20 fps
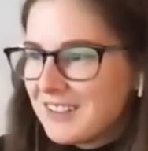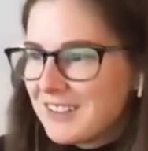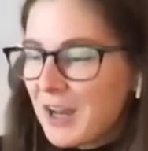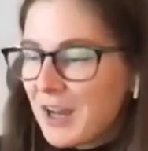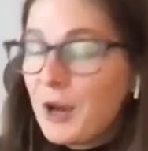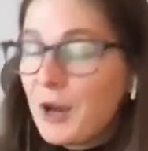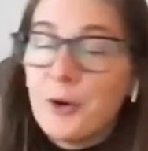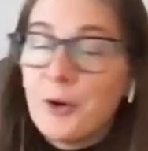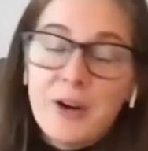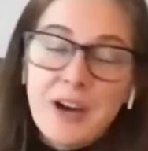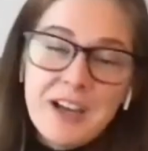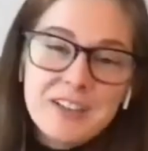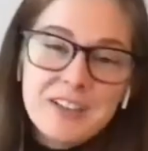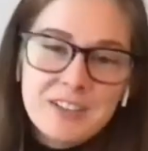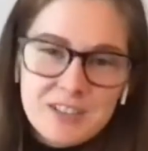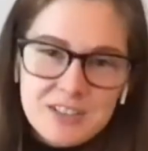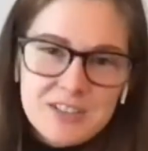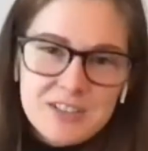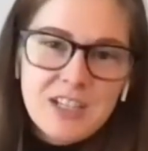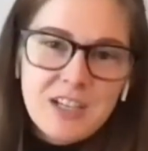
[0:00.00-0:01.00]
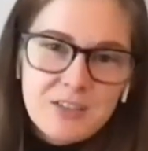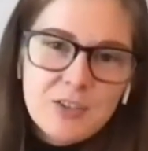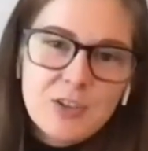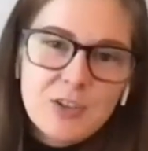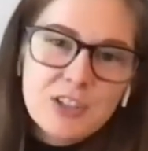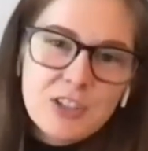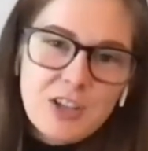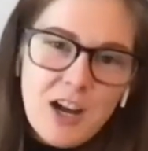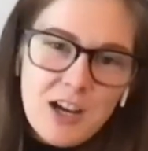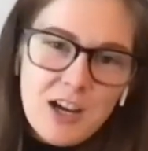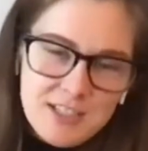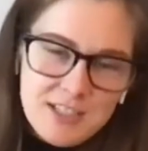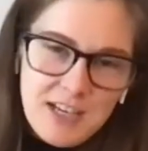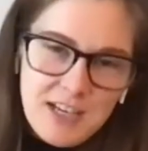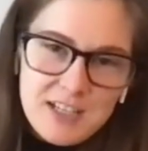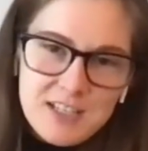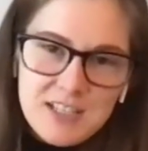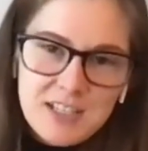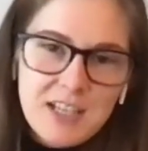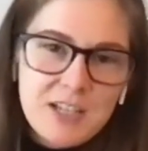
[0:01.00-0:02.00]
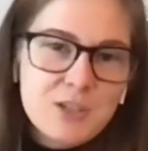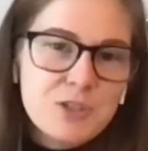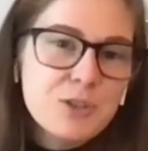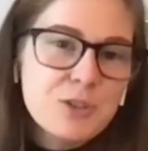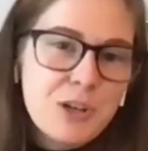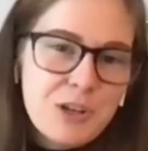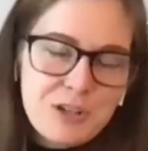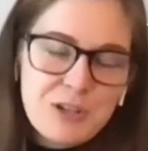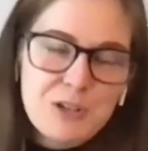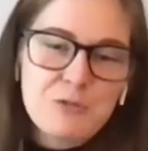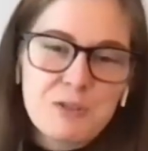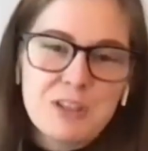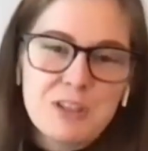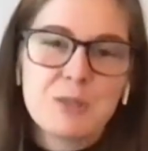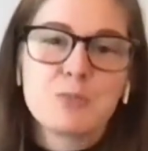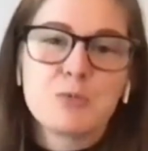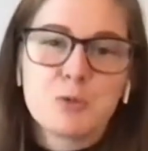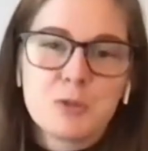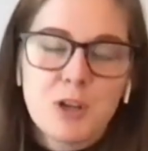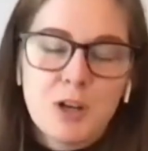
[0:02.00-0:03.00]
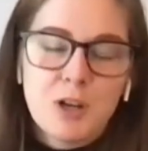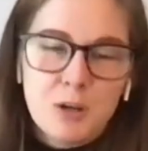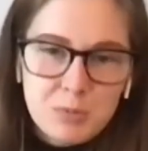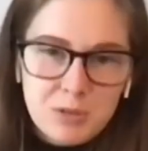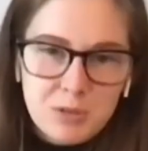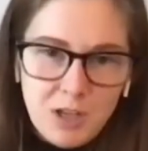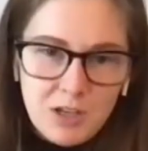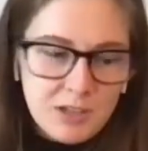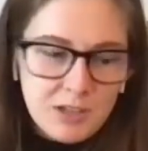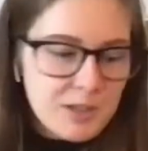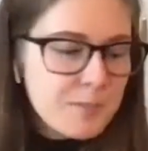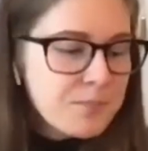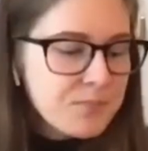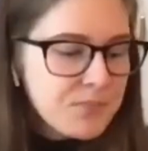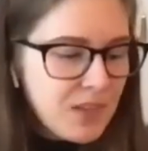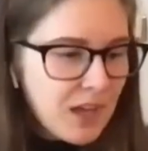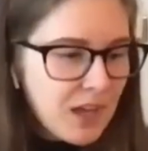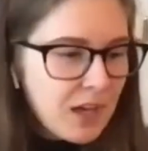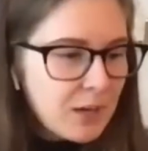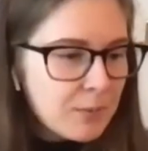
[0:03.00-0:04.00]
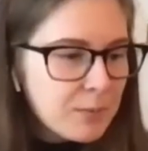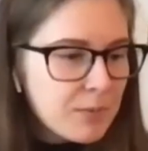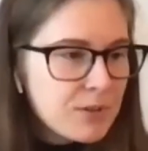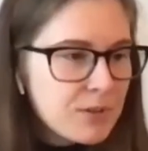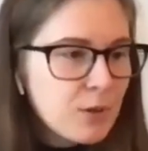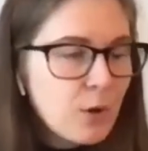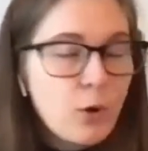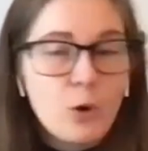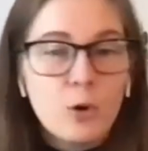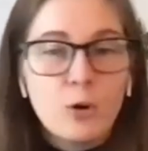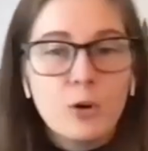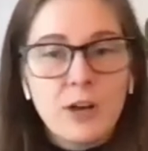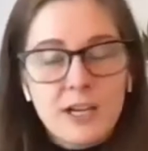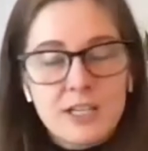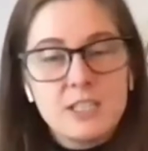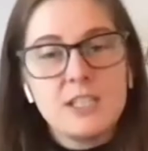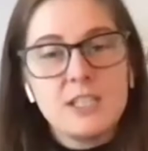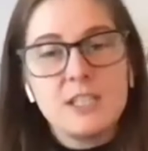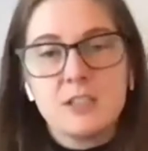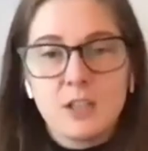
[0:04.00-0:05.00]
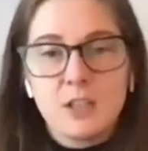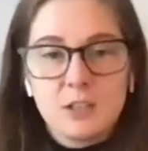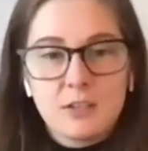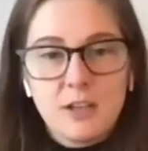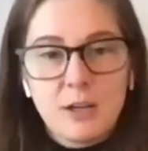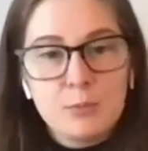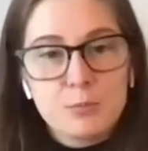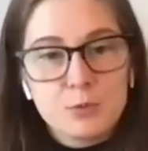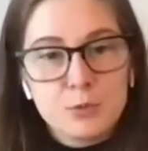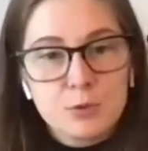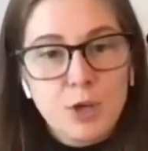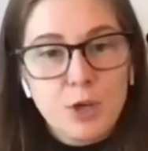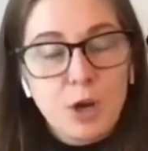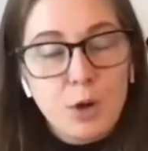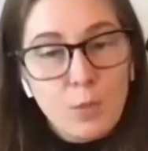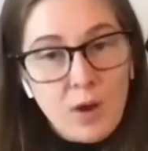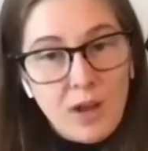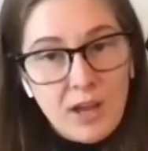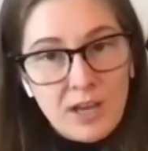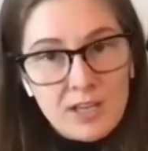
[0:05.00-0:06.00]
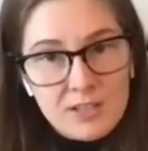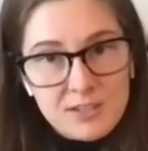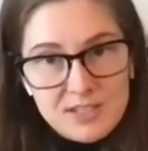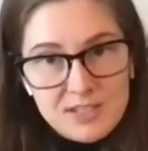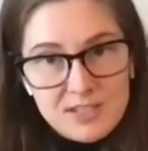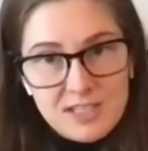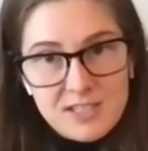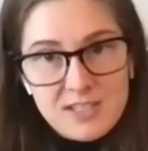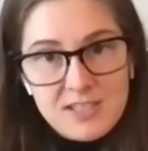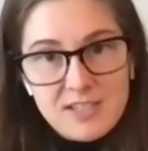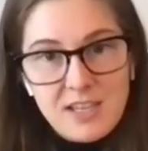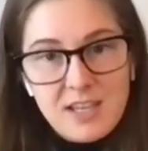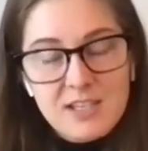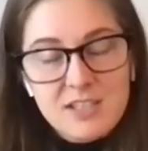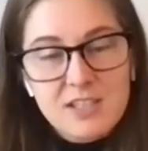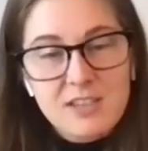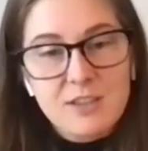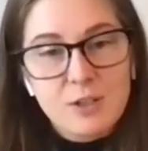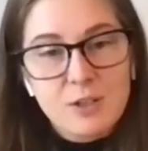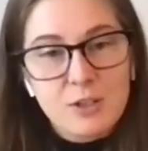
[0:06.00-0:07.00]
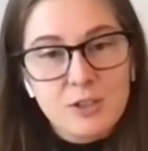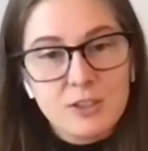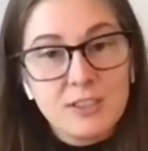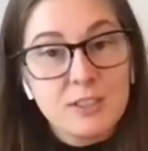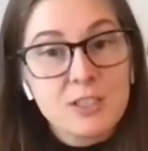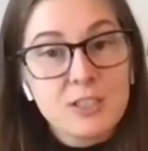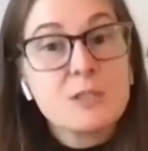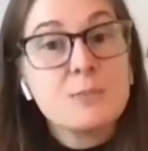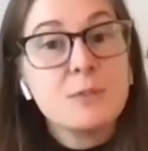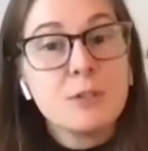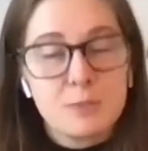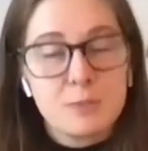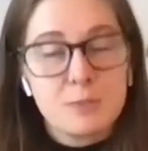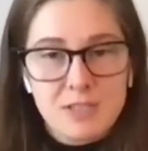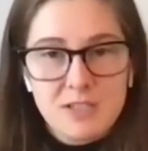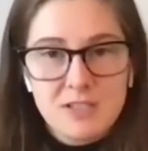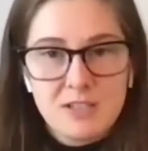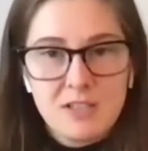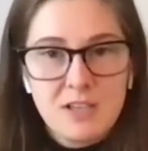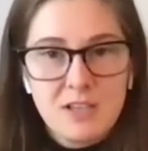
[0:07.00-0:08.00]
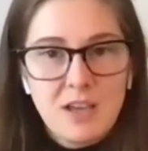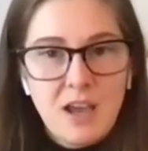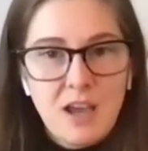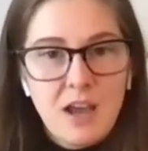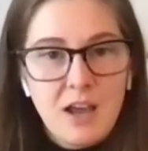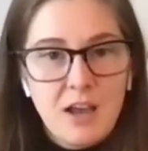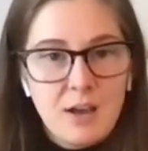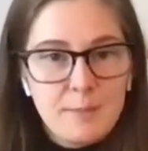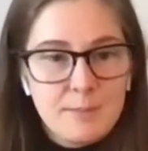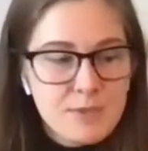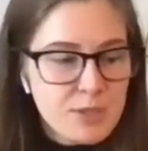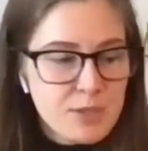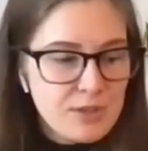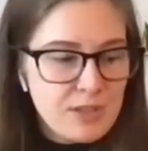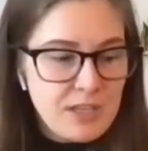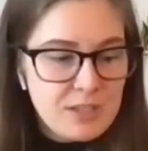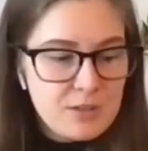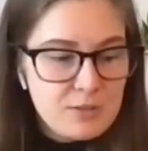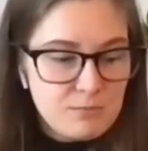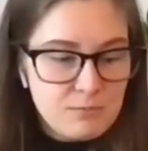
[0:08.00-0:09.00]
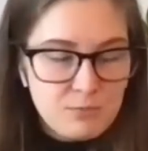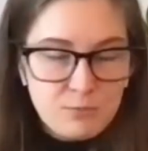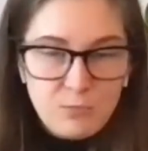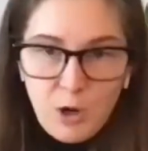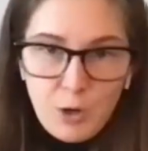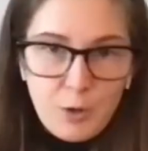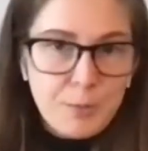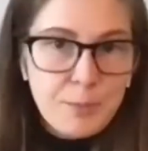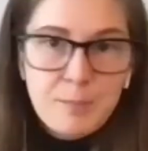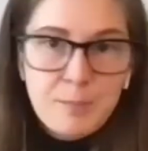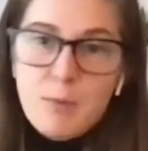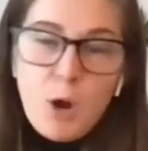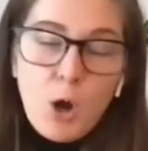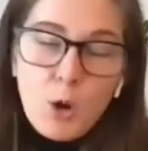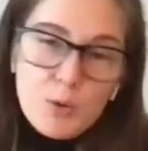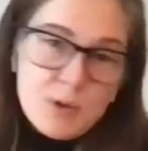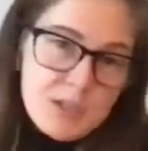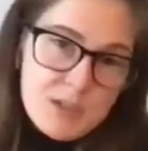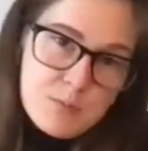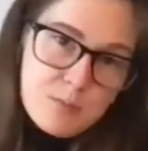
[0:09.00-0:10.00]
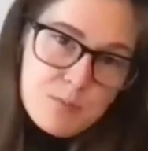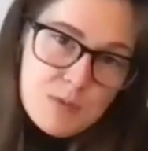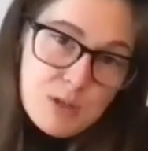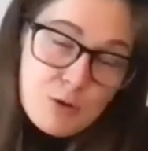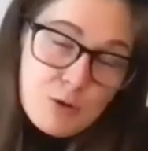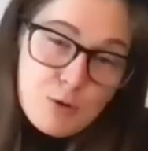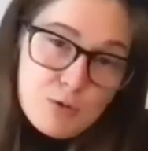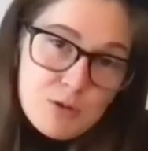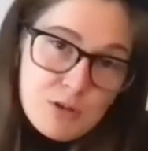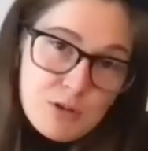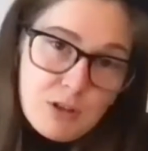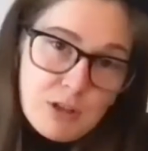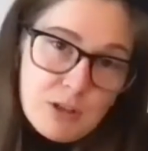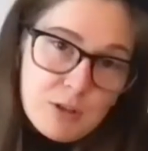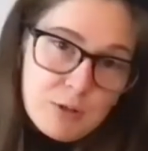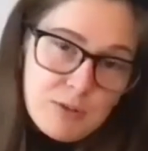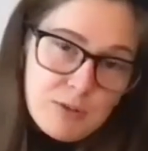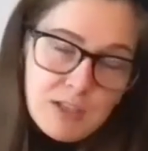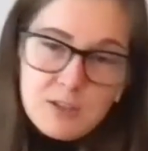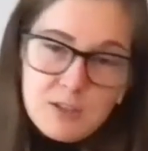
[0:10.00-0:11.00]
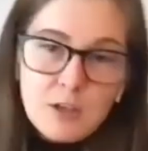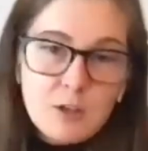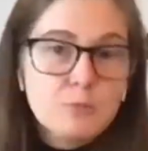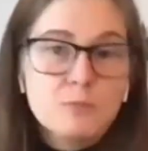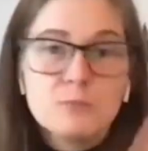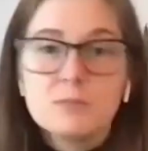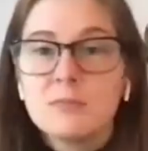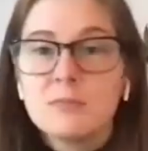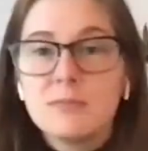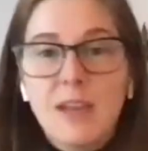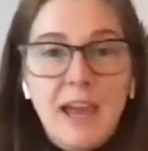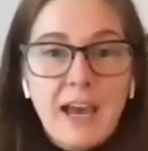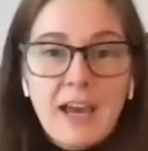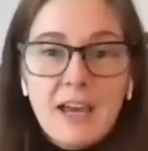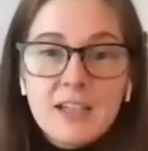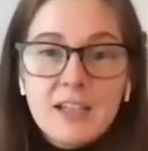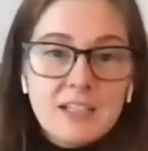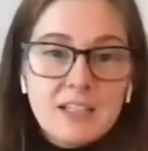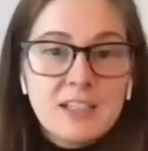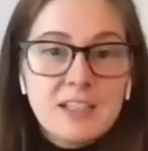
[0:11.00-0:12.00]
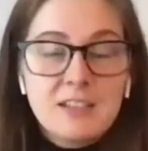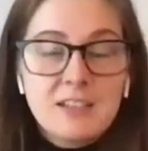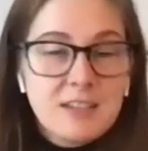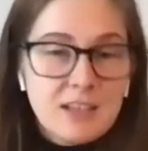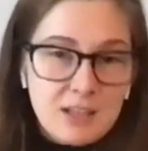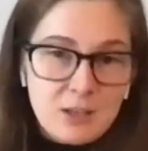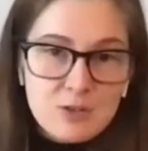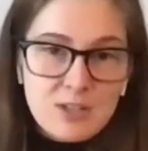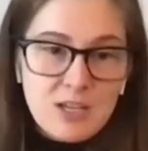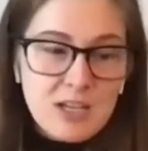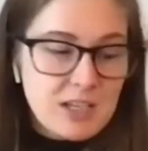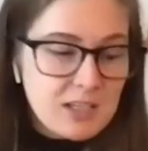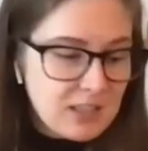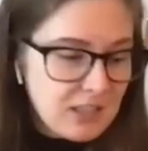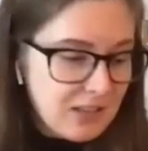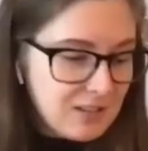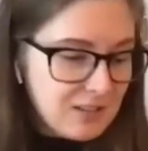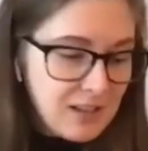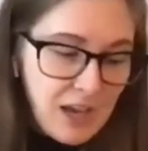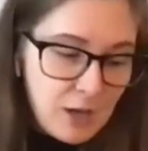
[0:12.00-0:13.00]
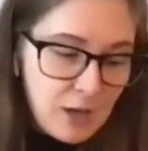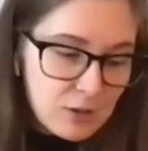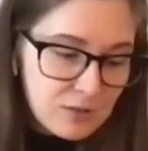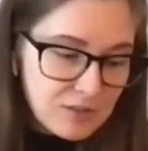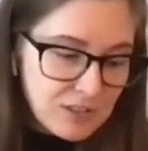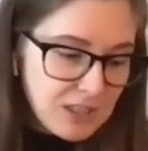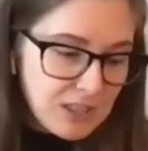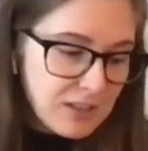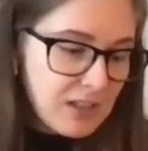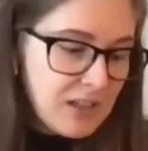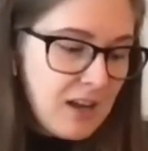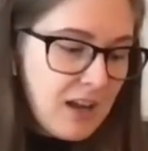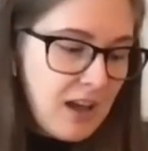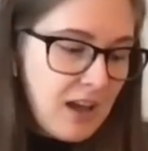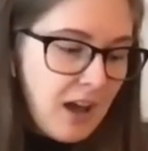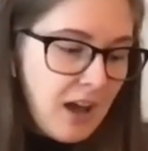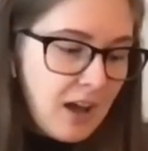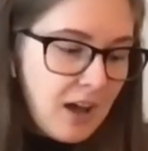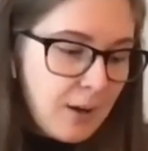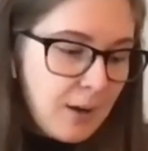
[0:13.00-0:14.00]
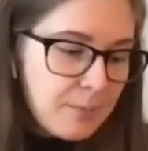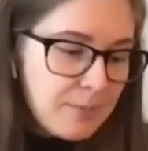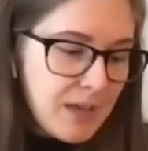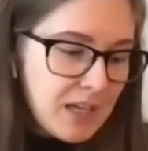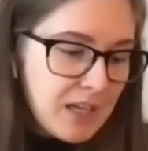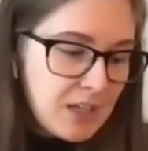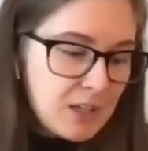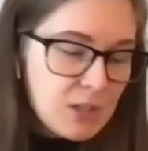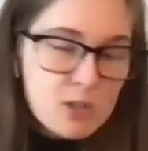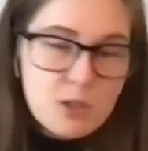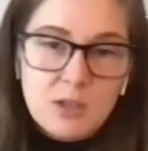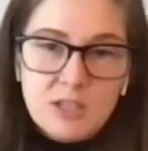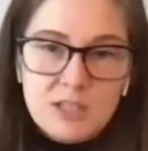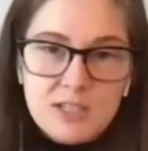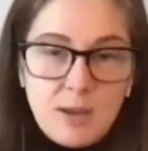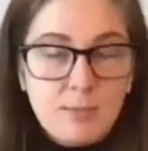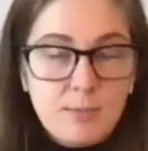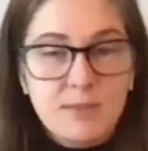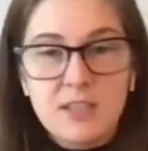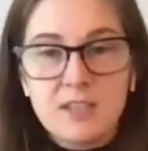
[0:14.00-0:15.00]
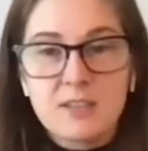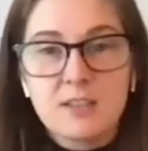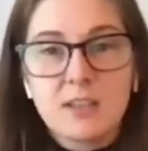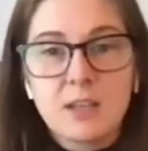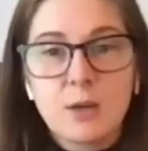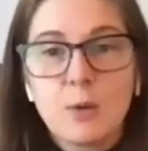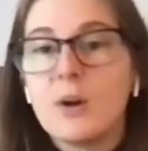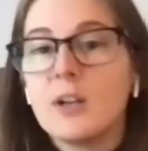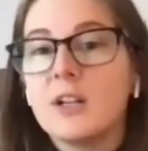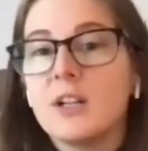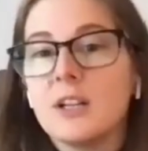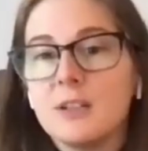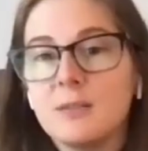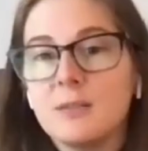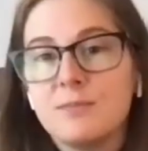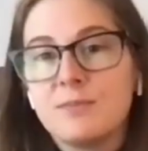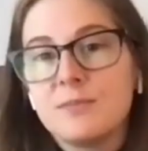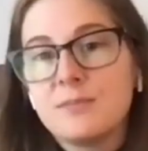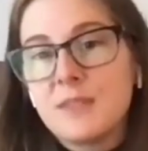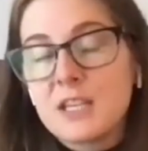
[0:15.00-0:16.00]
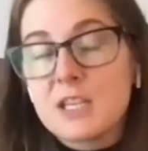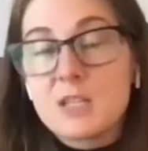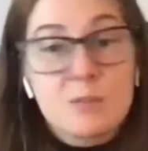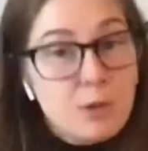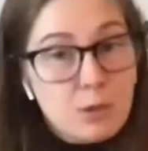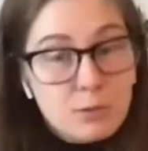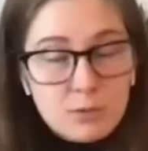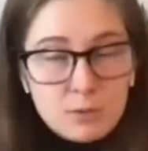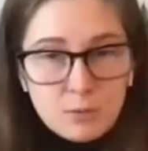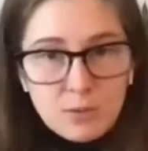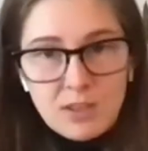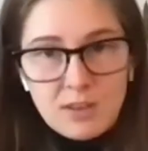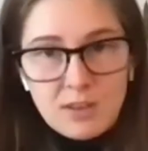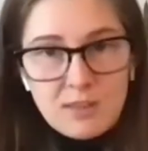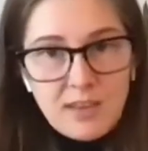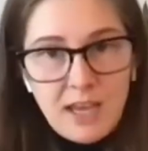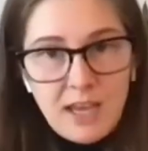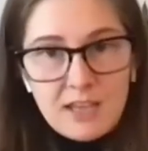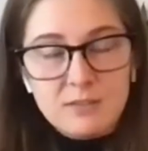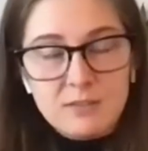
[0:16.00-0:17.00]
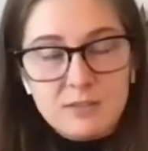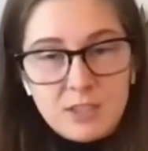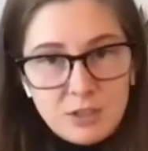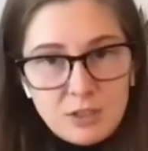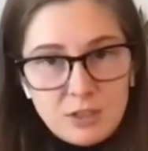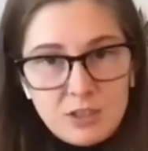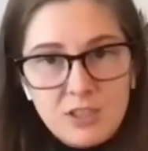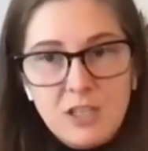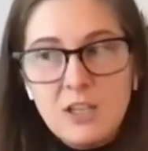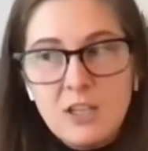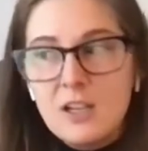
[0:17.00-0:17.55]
Oh, and to give a little context in case you don't go read the Brutal blog, the whole idea around Brutal wines is that they're an experiment. So they are always 0-0. They don't add anything or take anything out of it. And it's something that they want to experiment with that year.